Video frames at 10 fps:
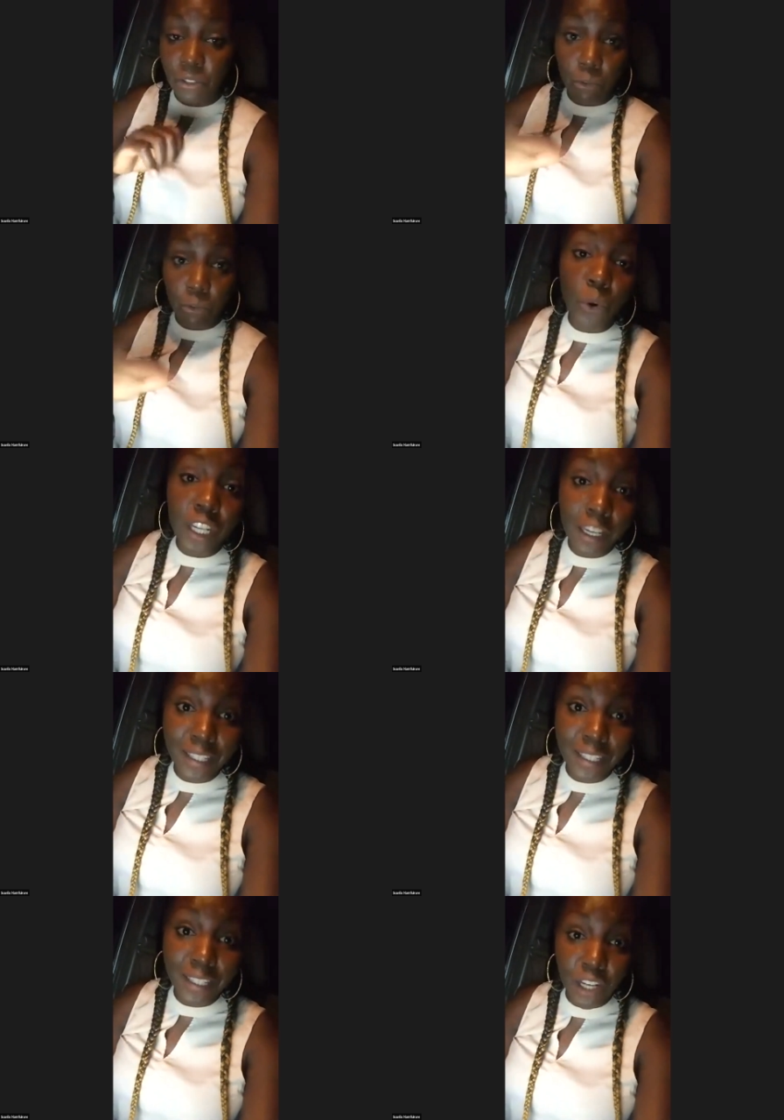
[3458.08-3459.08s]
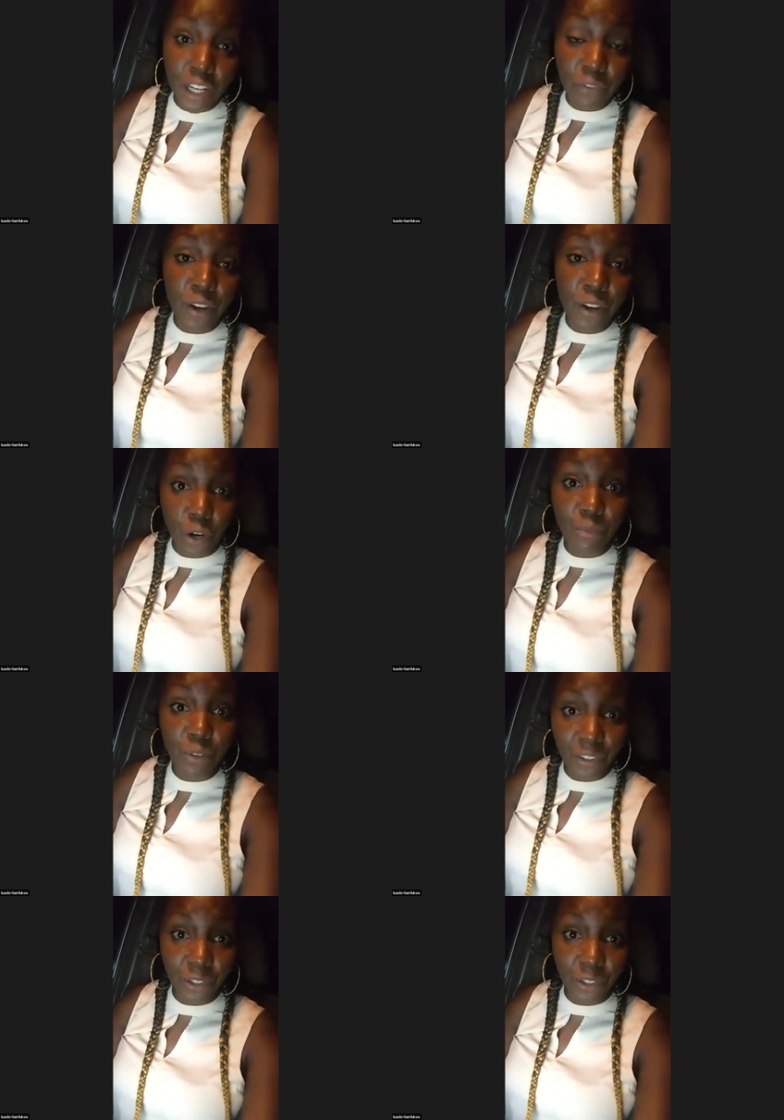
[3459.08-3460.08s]
working myself out of a job
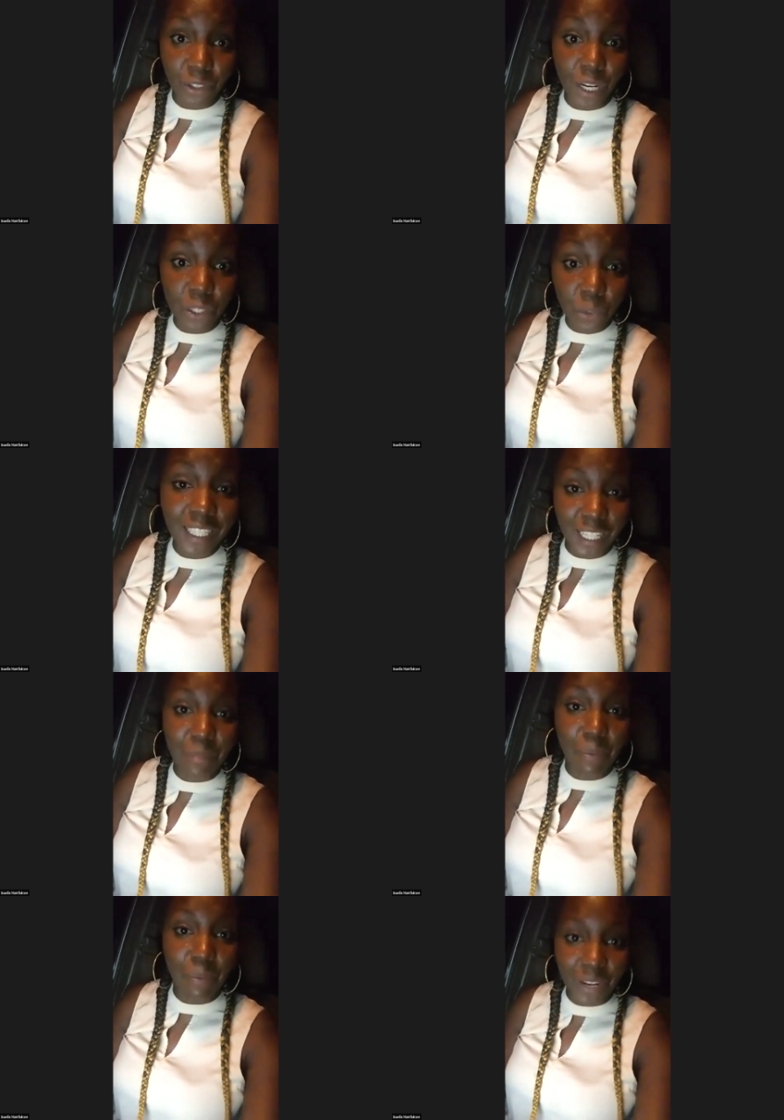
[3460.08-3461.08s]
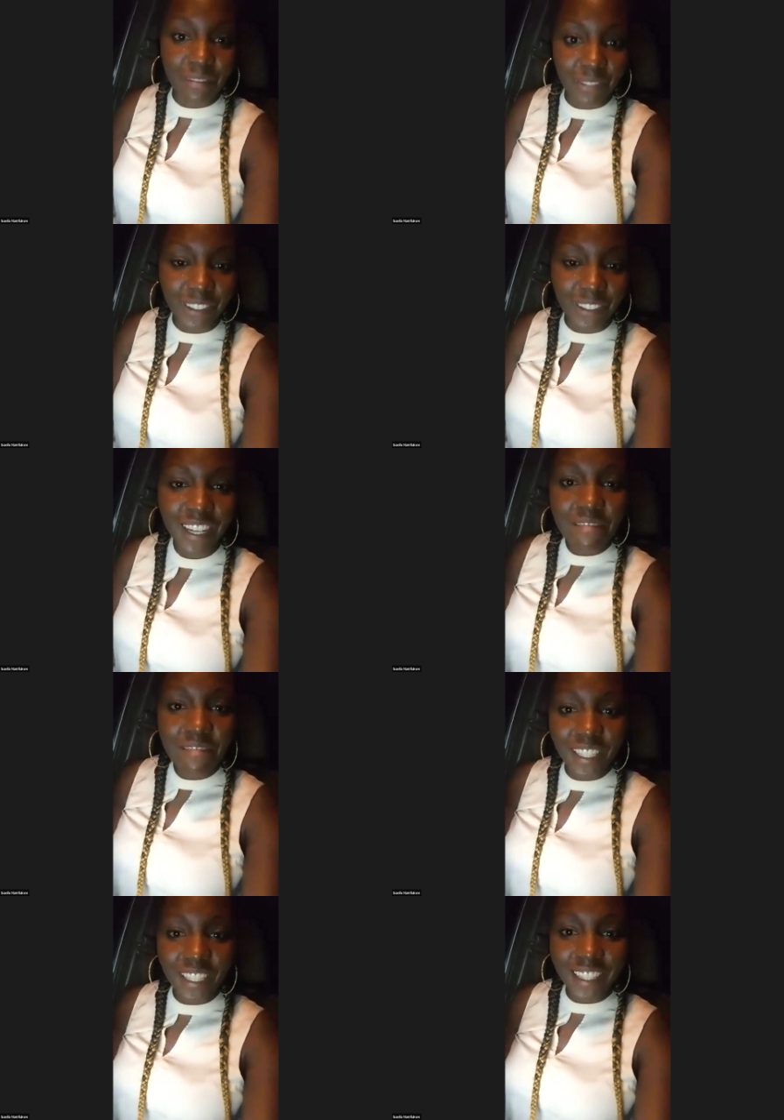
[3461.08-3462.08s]
with you as quickly as possible,
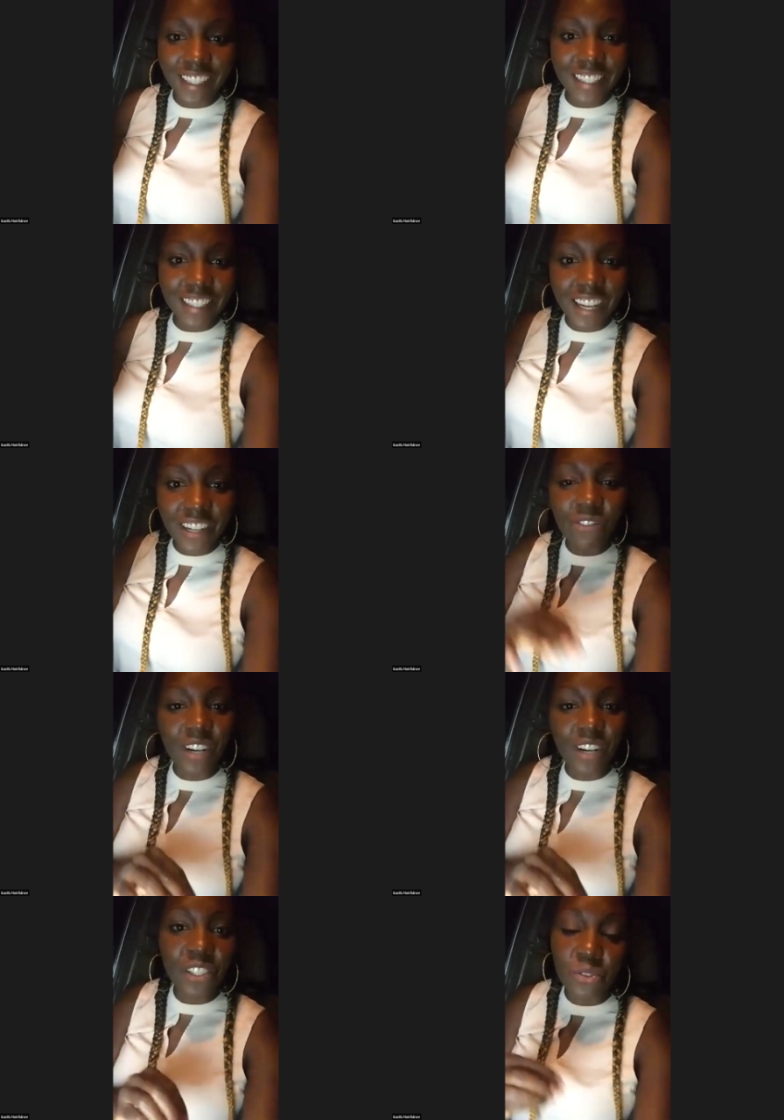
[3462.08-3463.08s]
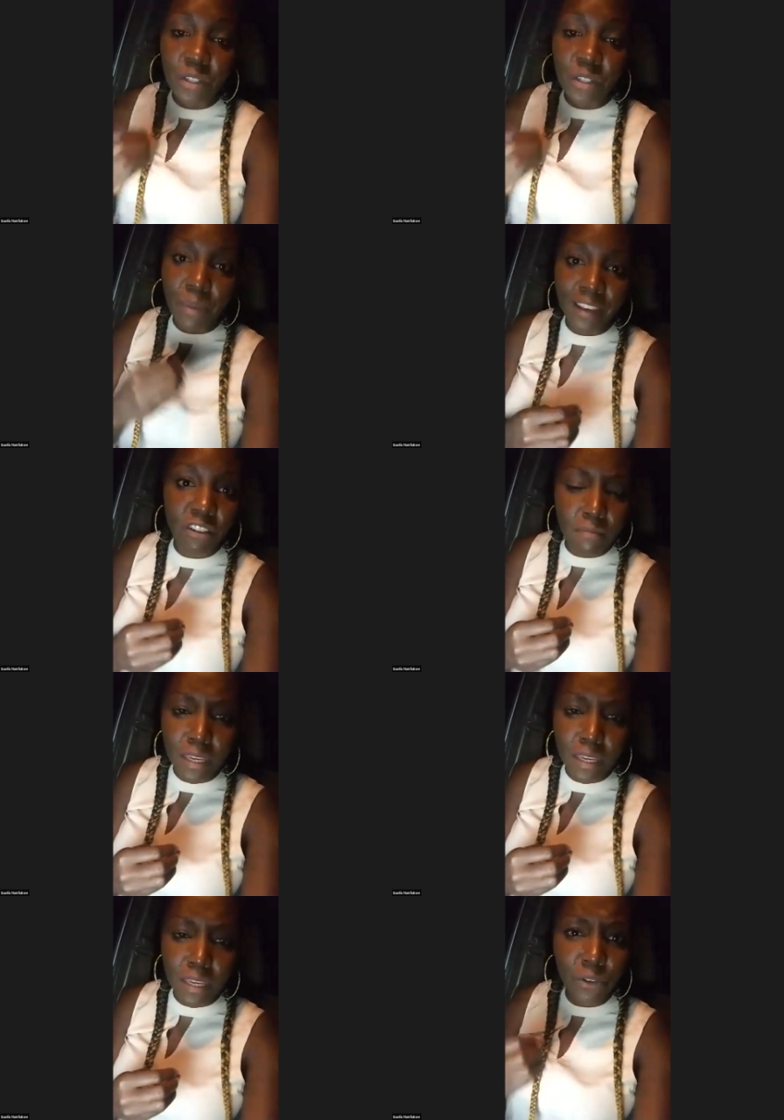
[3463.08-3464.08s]
because I don't want you to depend on
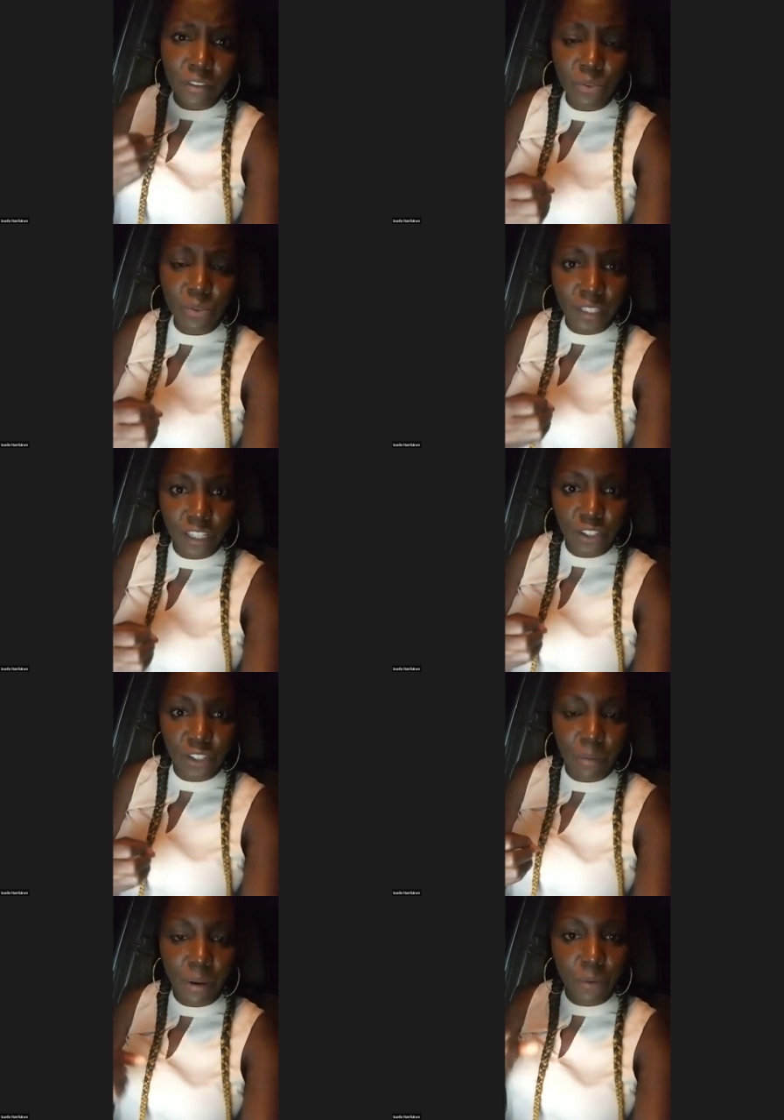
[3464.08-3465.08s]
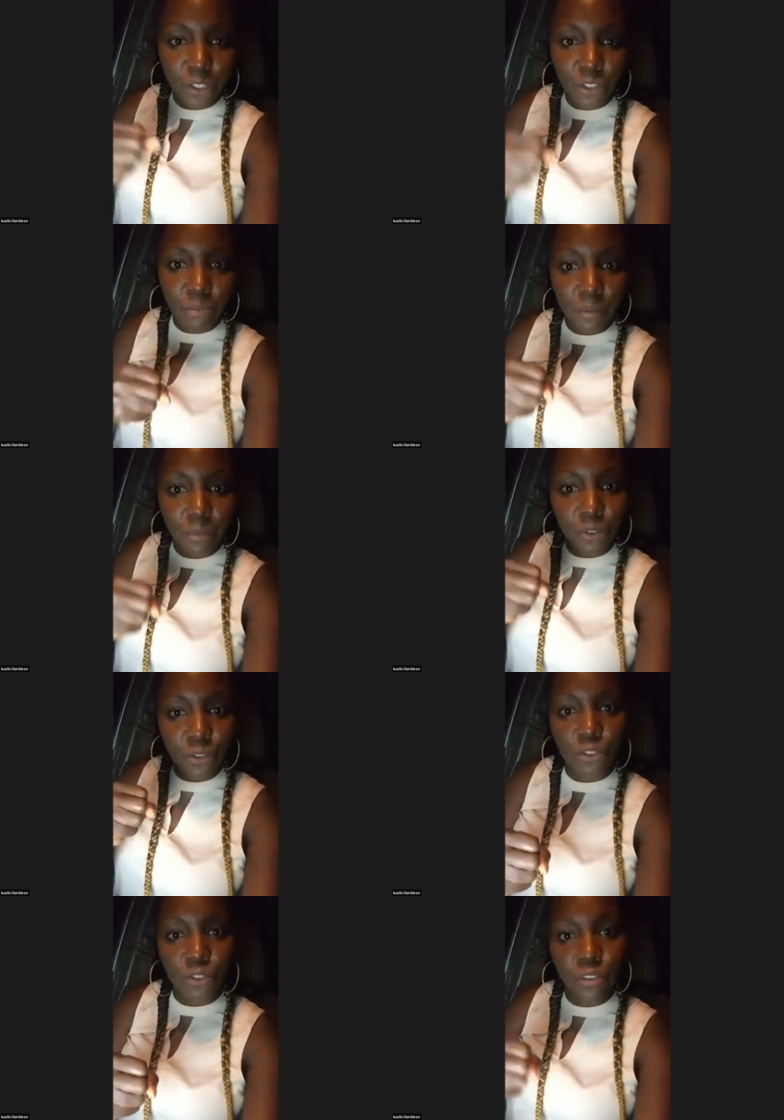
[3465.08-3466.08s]
me or this relationship. I want you to be able to
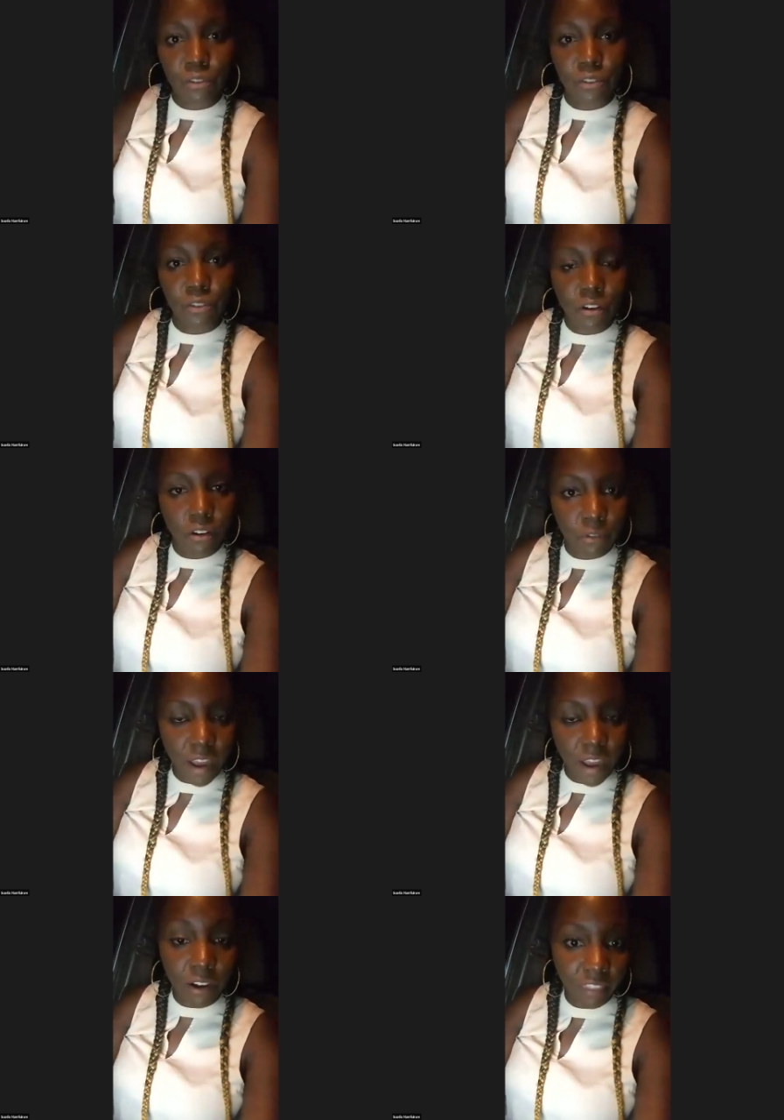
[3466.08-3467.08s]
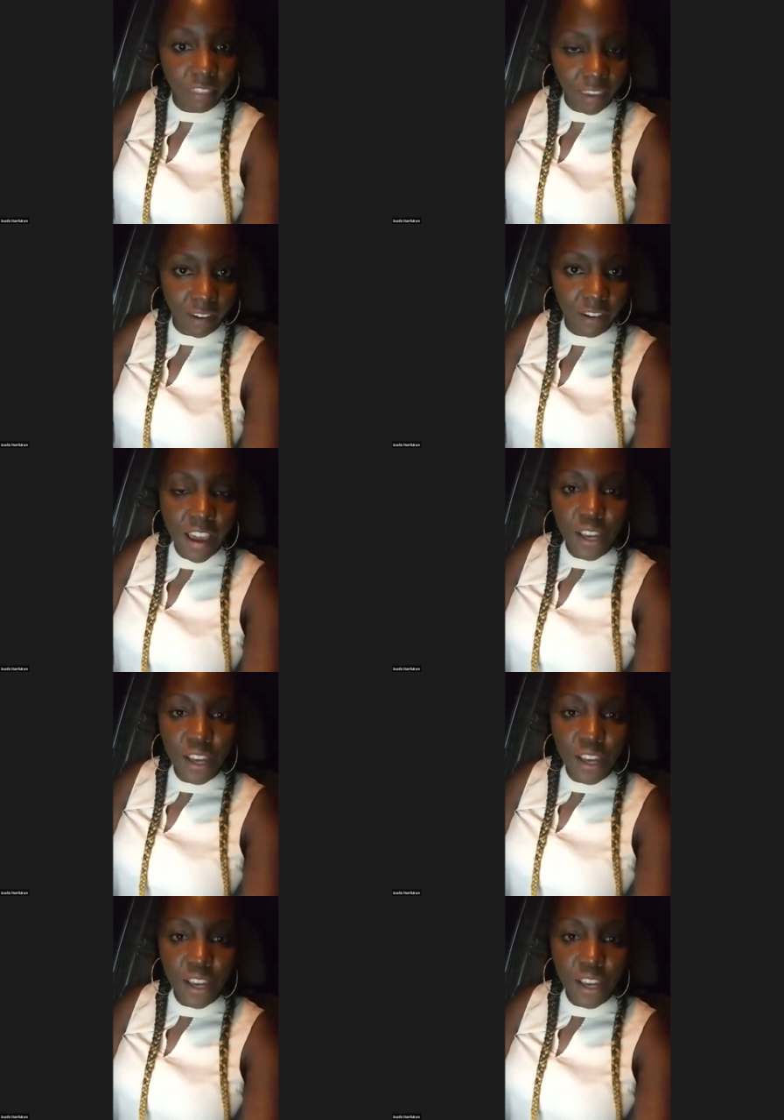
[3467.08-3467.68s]
do this on your own out there.